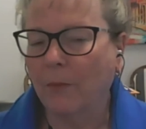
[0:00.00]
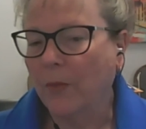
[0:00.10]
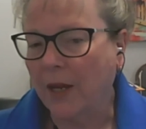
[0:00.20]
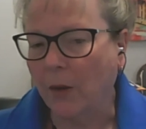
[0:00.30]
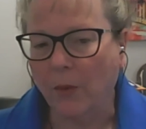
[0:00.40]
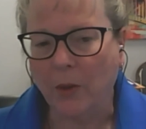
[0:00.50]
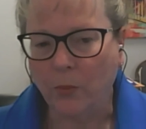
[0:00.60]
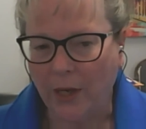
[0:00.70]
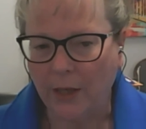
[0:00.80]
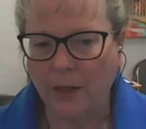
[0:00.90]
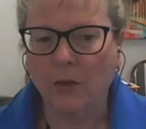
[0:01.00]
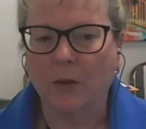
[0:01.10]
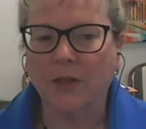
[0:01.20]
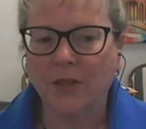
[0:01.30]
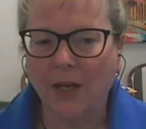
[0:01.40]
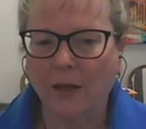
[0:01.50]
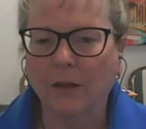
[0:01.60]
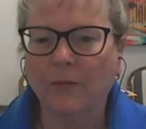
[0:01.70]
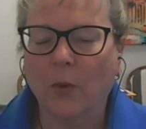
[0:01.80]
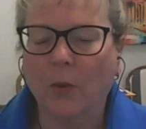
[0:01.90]
thing we win or
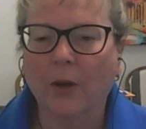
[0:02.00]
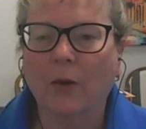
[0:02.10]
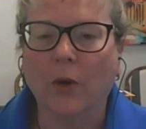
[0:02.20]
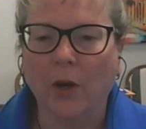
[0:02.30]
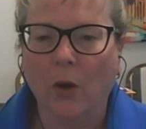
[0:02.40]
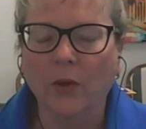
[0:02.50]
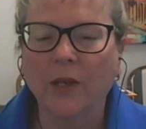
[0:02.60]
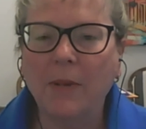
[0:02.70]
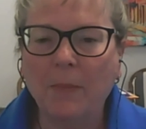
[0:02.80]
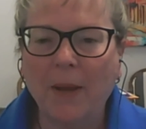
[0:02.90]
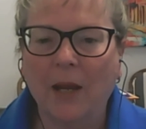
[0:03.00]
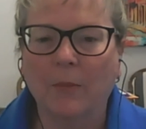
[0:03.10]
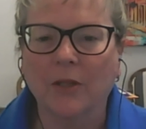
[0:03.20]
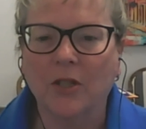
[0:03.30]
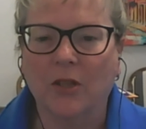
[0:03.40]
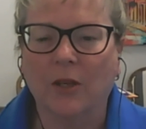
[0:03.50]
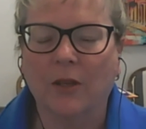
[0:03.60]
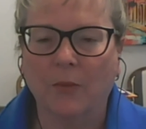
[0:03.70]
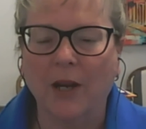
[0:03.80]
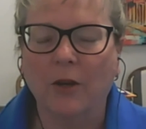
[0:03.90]
settle for would only be payable to the
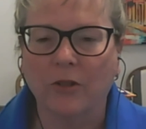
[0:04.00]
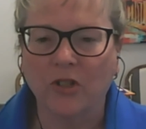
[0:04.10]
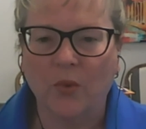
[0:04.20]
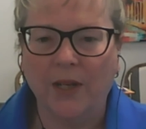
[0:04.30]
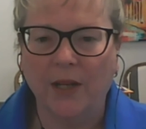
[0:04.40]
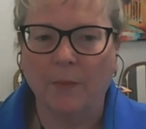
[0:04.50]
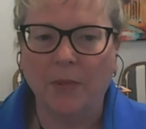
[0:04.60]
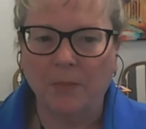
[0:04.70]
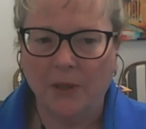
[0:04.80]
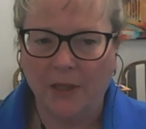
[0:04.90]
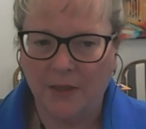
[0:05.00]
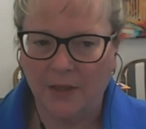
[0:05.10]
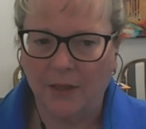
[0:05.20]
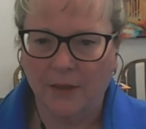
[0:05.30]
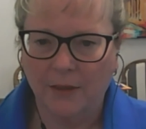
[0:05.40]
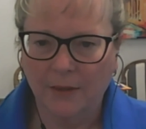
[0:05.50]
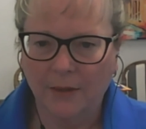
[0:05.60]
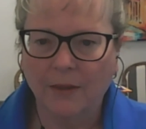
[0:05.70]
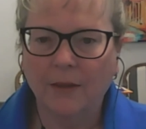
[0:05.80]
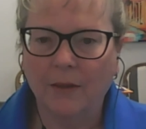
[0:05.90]
329 people listed
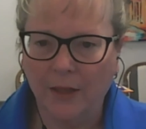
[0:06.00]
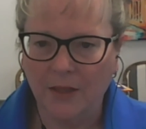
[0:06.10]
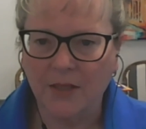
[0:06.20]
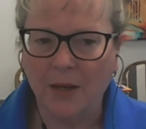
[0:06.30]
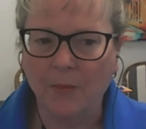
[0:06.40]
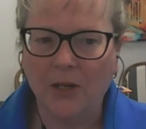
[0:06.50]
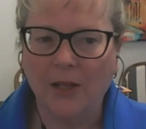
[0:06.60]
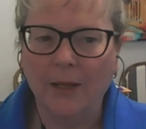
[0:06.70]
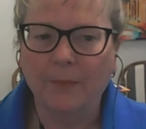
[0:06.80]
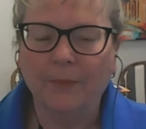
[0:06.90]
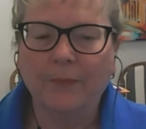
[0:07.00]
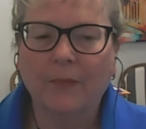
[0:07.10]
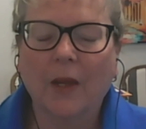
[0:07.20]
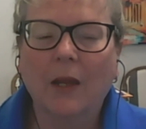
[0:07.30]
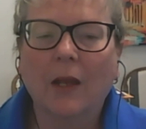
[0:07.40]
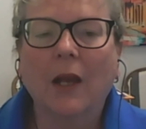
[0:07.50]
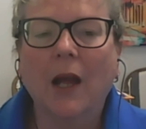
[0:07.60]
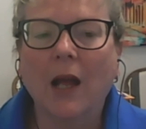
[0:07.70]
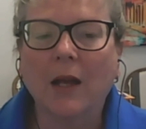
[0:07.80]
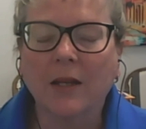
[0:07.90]
in the statement of claim.
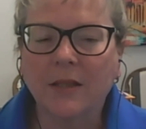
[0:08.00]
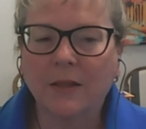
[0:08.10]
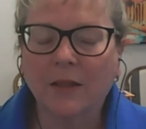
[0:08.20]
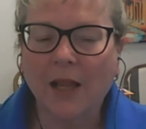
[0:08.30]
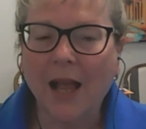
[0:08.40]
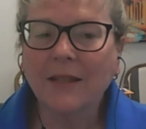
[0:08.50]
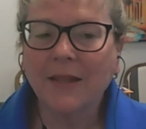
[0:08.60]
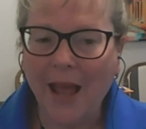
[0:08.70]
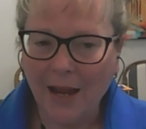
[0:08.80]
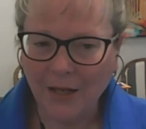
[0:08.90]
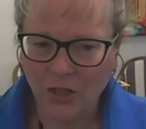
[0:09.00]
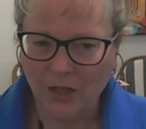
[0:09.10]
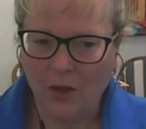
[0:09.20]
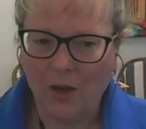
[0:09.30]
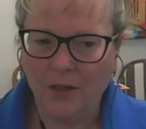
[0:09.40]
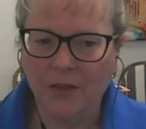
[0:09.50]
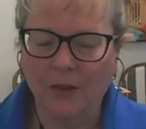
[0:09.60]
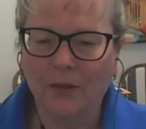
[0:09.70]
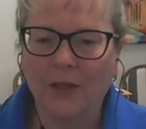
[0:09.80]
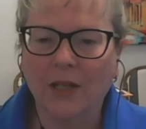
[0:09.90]
A class action
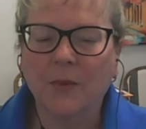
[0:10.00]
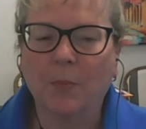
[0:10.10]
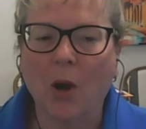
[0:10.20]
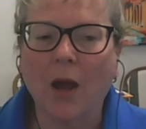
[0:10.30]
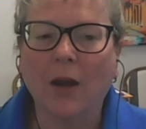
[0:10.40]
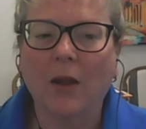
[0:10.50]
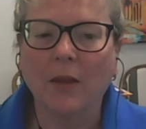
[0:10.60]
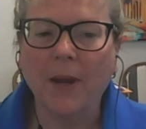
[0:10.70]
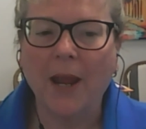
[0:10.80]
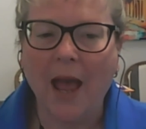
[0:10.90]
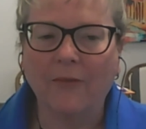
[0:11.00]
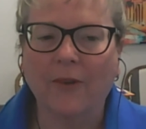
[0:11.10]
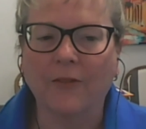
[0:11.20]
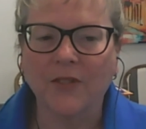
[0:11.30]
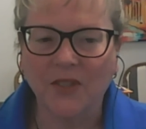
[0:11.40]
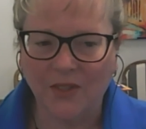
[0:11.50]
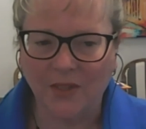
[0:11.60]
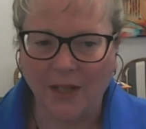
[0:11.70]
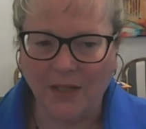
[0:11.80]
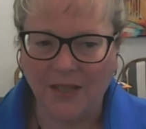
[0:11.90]
lawsuit is brought on the behalf of
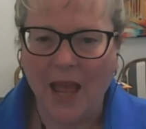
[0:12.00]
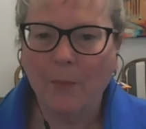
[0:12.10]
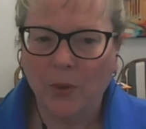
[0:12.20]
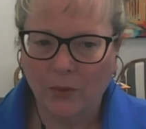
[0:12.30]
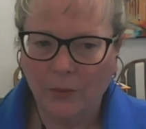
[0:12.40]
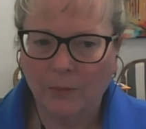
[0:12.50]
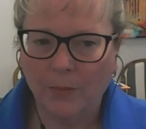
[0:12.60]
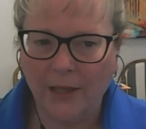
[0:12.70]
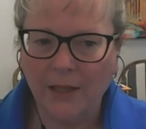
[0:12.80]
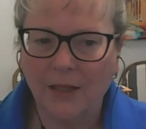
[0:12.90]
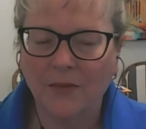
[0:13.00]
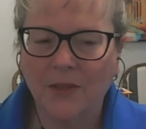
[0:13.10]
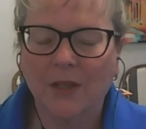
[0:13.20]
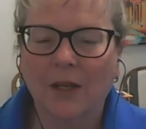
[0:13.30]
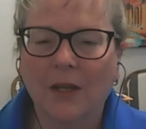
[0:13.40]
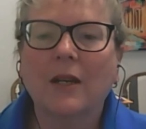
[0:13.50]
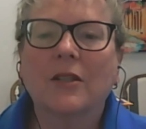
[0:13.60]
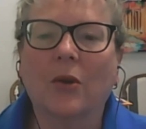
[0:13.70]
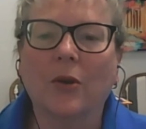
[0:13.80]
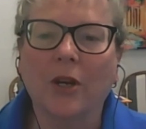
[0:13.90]
example plaintiffs.
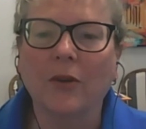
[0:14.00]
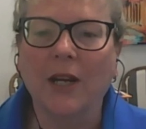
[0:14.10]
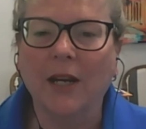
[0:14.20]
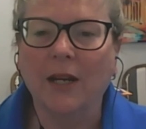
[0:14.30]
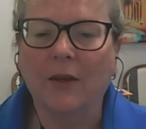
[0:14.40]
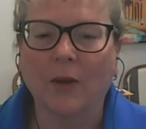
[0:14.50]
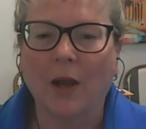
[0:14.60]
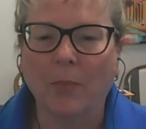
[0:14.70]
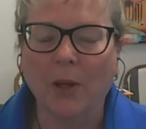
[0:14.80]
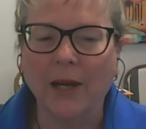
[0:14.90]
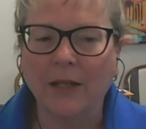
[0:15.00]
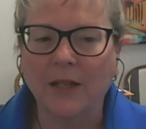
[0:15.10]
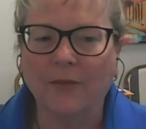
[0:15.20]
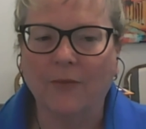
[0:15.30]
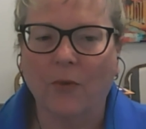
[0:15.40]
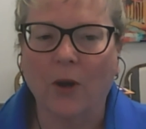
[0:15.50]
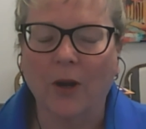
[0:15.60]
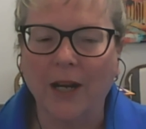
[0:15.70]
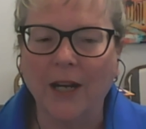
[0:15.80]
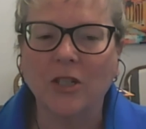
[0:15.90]
So you need a plaintiff
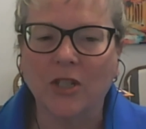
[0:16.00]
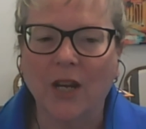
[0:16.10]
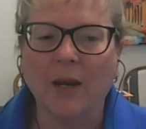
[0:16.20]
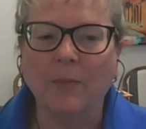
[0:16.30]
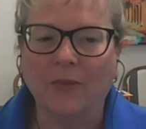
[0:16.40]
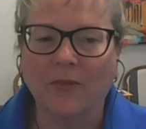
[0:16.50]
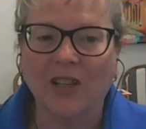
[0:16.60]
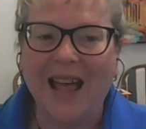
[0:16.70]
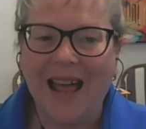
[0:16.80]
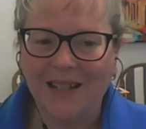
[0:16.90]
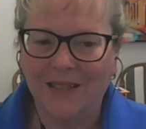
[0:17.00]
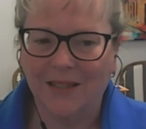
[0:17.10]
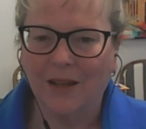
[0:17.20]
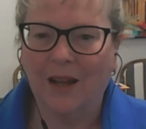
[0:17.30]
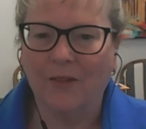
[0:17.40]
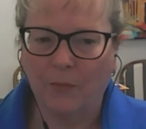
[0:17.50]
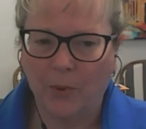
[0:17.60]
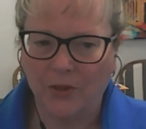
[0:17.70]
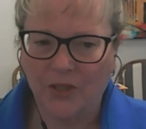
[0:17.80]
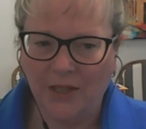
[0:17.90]
for each type of class of
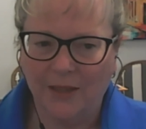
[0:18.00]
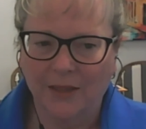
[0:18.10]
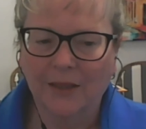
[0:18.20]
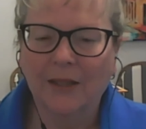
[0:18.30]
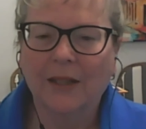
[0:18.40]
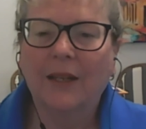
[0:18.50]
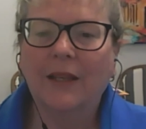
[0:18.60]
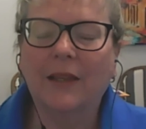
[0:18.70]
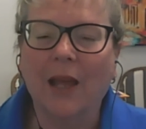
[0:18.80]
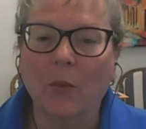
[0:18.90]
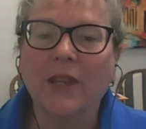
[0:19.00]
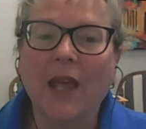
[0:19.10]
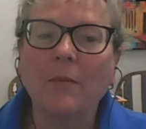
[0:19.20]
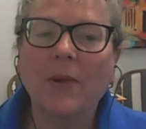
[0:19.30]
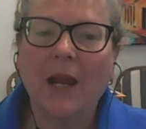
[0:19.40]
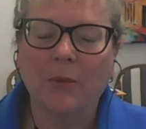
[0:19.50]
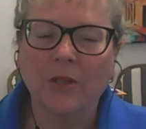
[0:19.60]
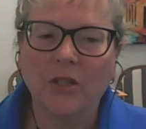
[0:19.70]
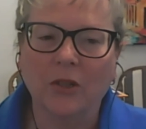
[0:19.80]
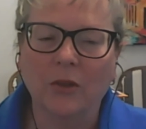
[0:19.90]
person that would then be
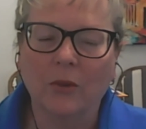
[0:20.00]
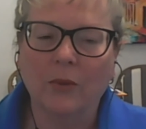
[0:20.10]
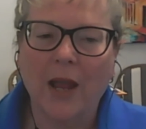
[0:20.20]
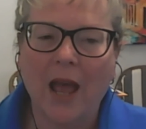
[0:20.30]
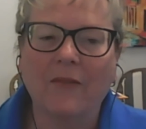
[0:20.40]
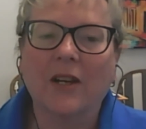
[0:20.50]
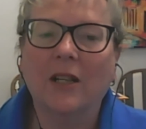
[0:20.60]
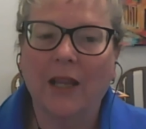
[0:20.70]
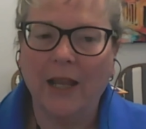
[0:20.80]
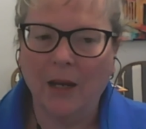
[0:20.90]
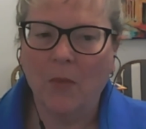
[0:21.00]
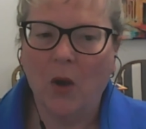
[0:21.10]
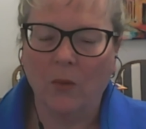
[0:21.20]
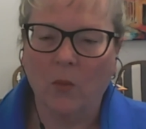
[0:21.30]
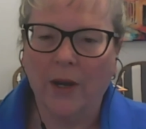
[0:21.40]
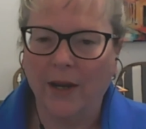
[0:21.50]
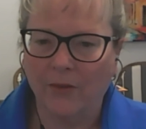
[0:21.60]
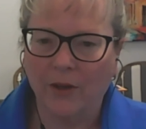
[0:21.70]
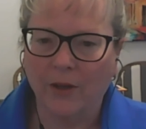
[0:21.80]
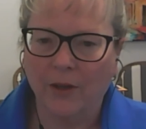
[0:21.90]
able to have a claim on
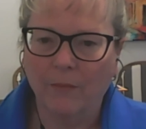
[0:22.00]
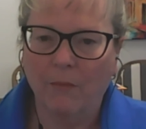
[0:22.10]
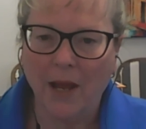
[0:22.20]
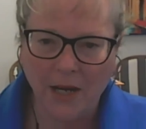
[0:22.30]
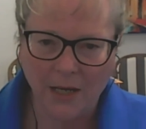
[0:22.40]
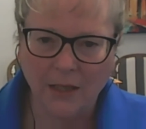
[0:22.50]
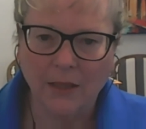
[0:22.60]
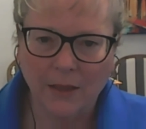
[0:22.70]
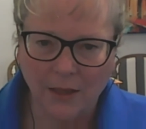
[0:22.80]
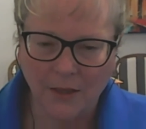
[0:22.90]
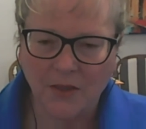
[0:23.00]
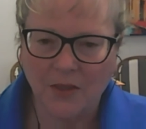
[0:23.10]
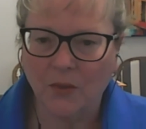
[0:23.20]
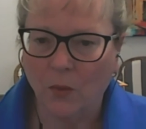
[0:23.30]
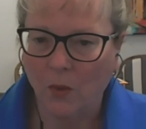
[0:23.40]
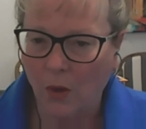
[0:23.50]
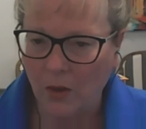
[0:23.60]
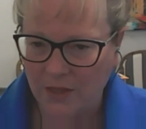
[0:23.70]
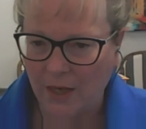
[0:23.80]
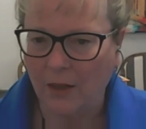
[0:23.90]
whatever money is
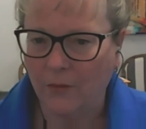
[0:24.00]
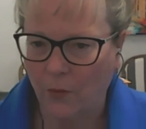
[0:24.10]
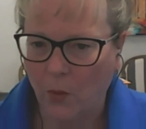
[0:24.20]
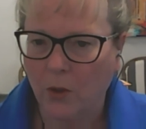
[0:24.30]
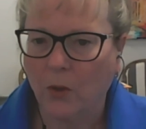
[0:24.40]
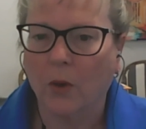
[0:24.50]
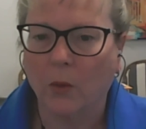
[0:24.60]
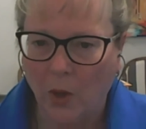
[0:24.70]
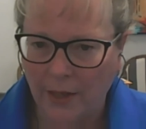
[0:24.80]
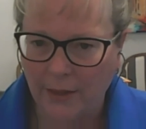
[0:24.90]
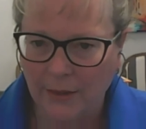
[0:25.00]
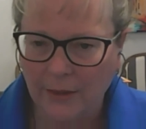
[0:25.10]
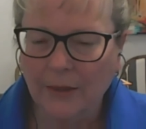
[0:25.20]
settled for or won.